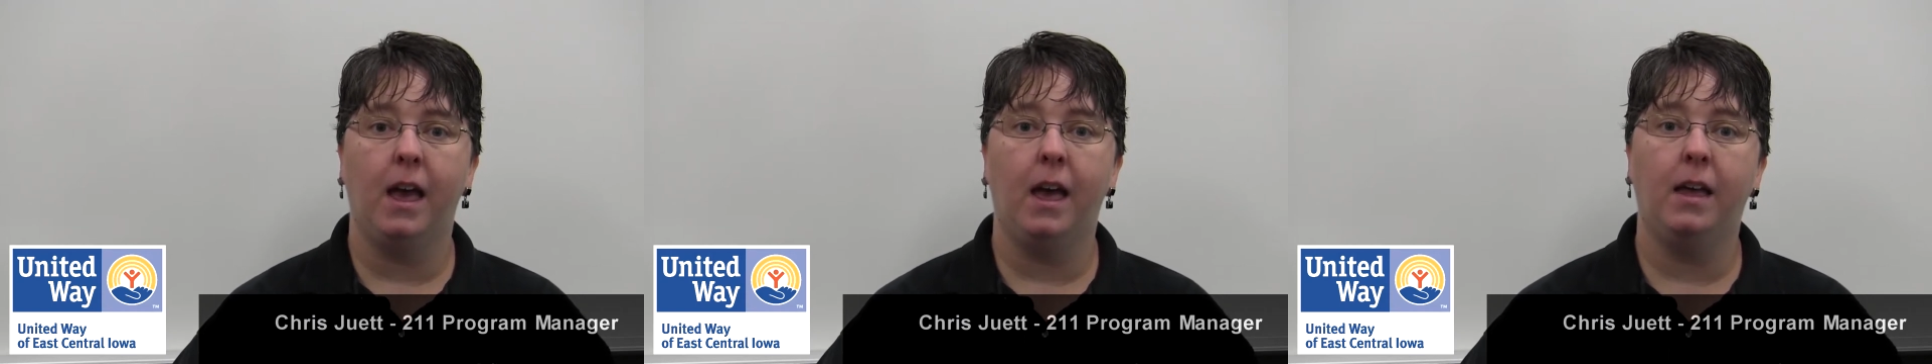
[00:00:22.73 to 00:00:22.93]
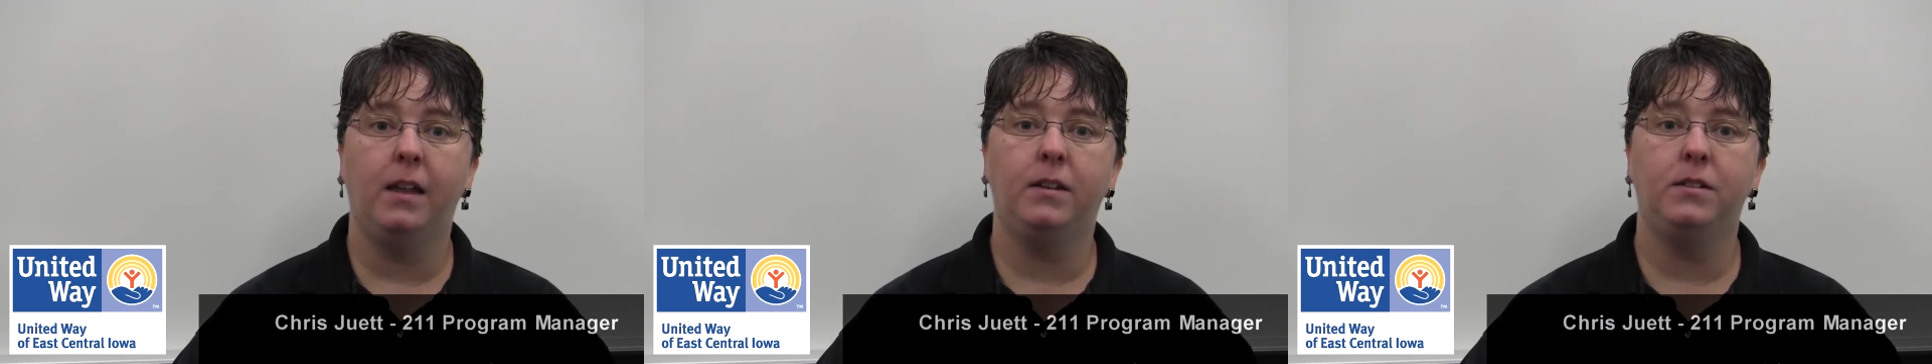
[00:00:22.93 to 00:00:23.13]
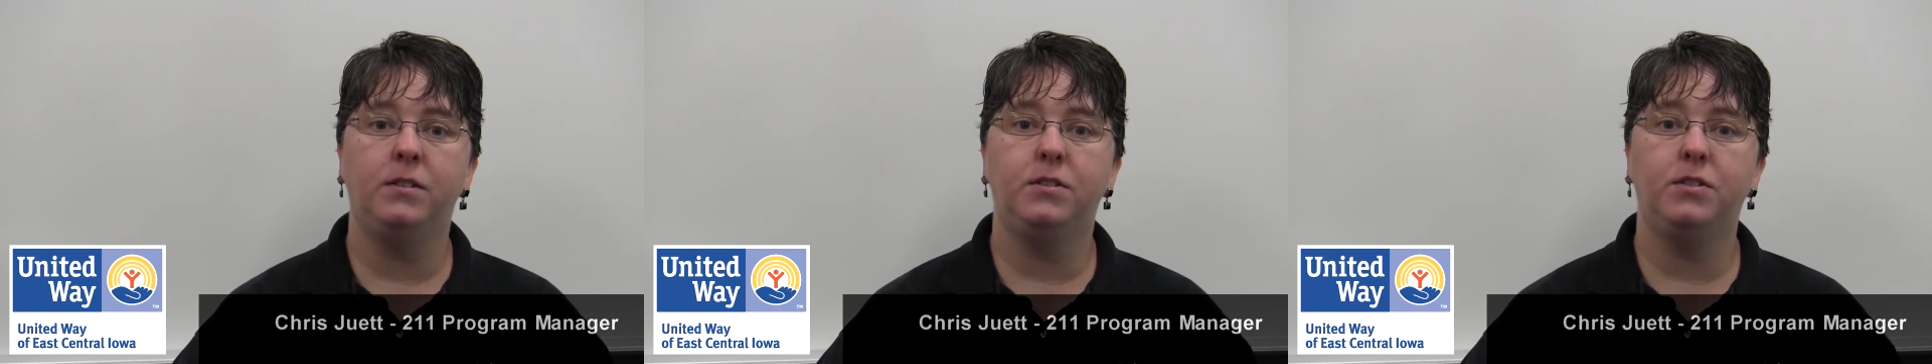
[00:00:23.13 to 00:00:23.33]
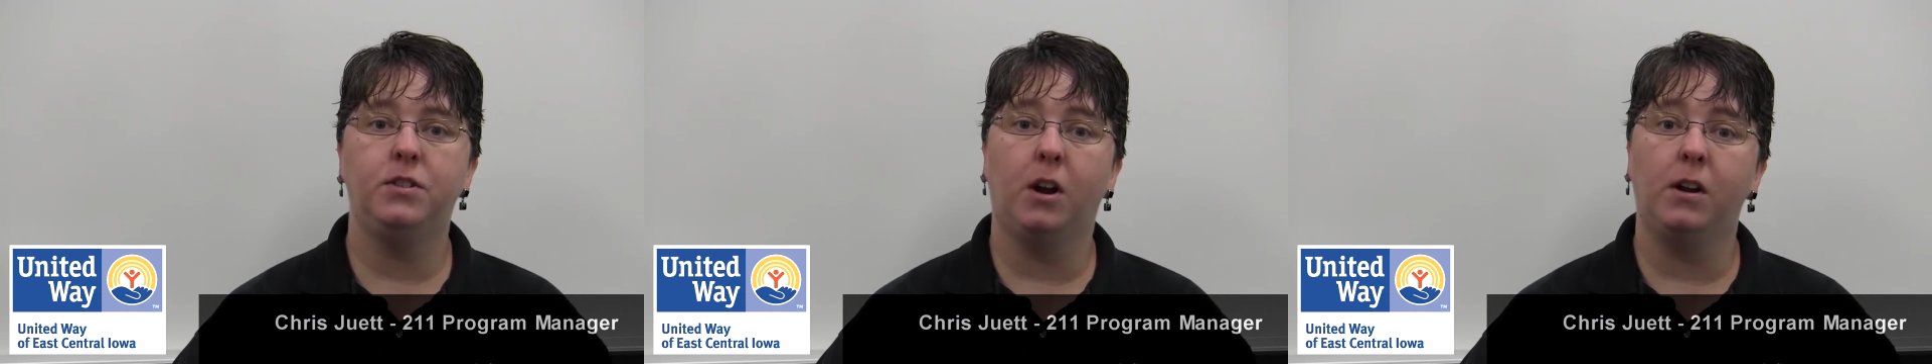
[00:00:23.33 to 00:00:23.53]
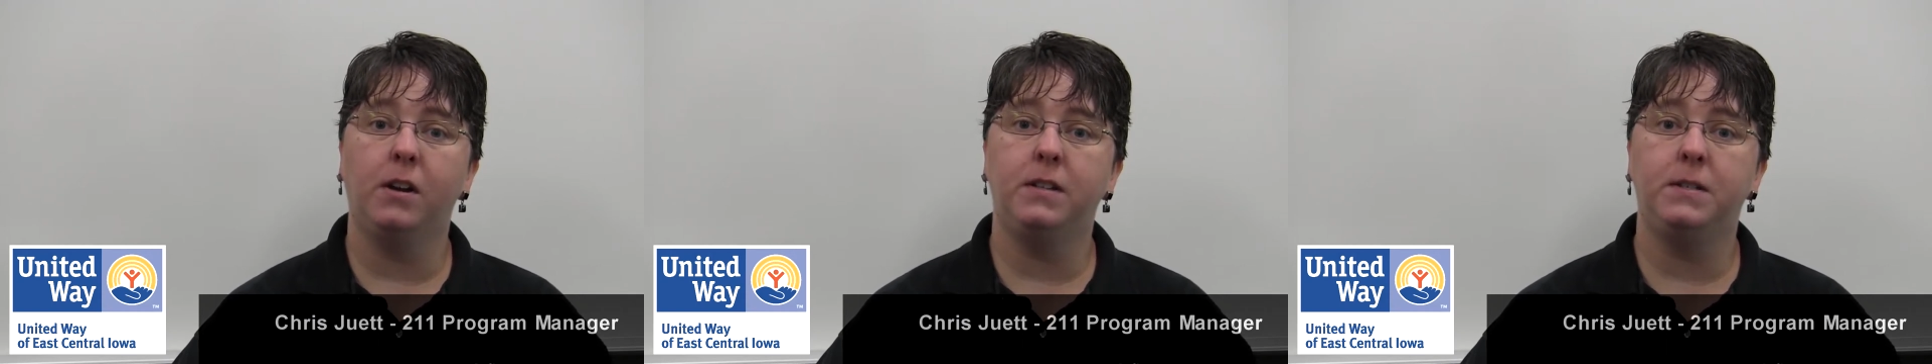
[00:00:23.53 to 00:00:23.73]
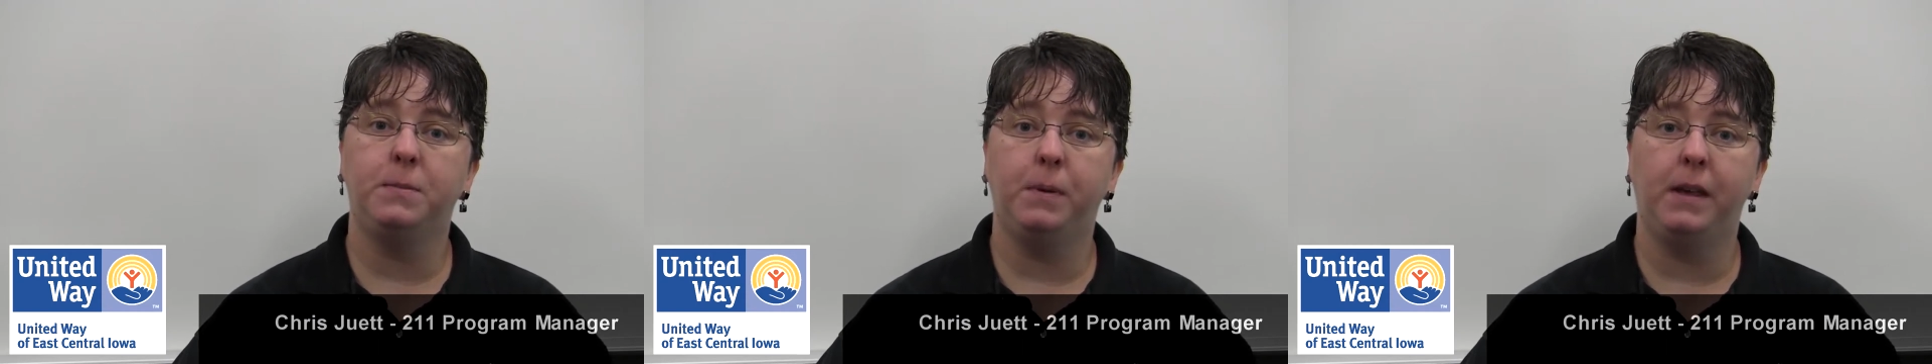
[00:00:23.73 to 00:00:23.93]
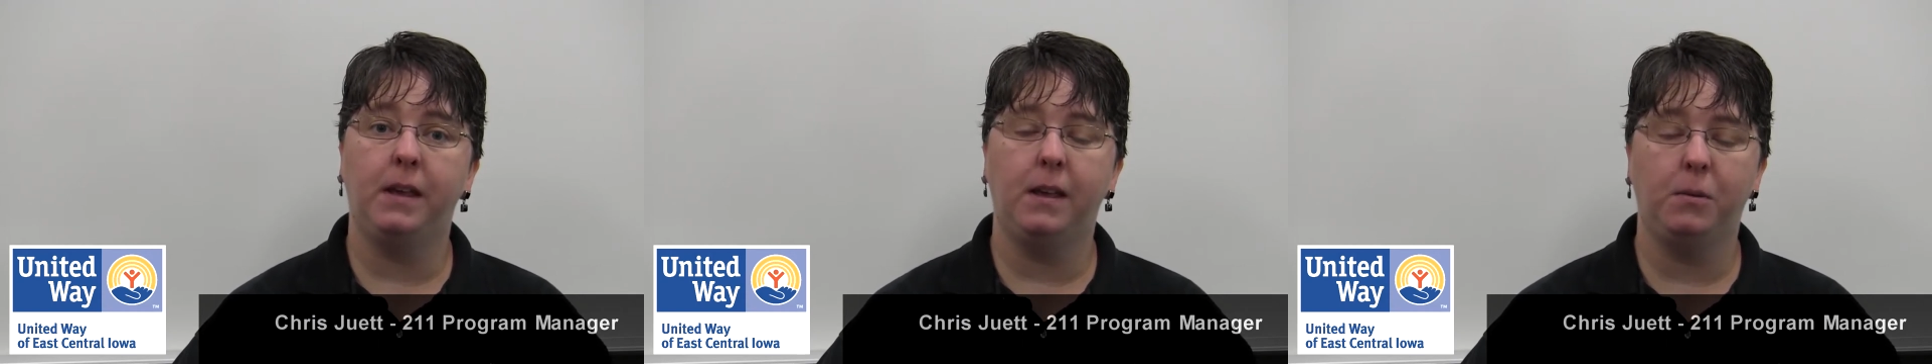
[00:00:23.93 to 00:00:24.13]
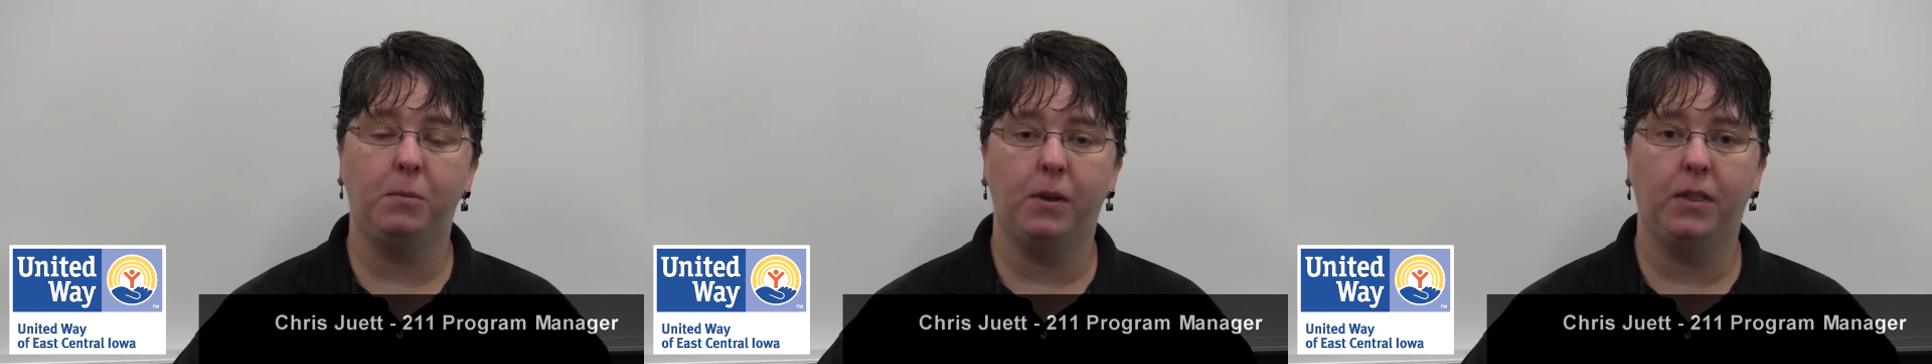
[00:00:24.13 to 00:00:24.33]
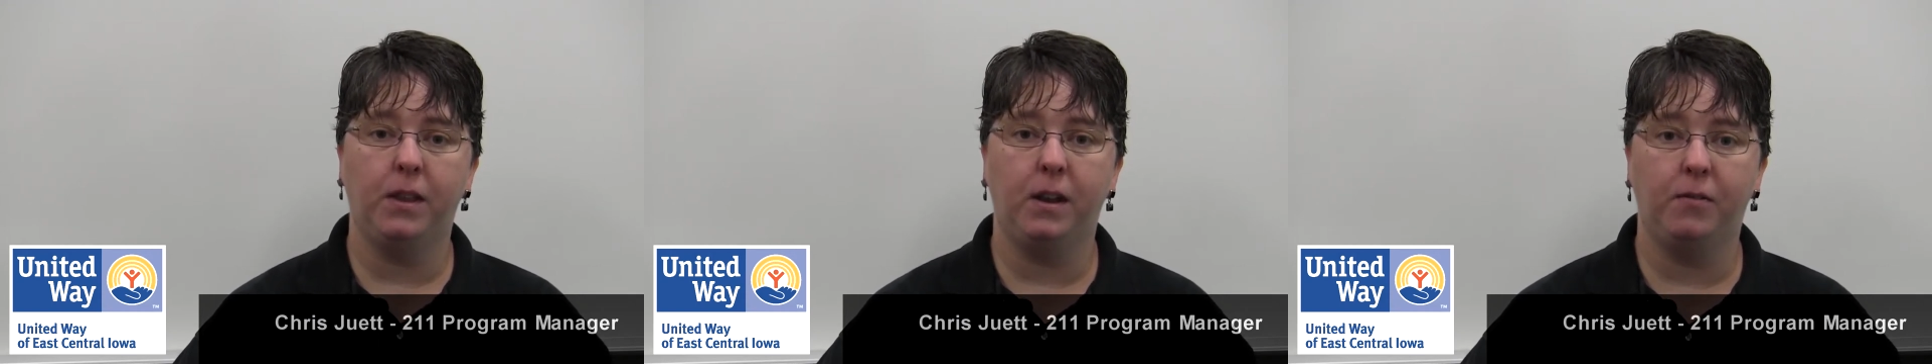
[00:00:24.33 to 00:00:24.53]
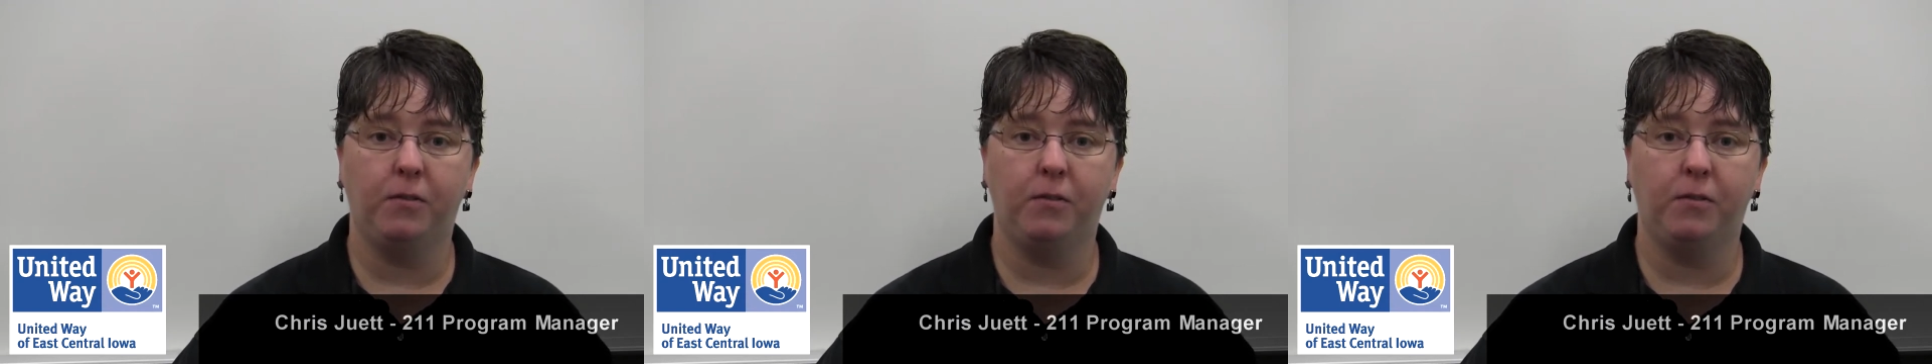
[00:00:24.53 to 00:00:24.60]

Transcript: and started speaking with an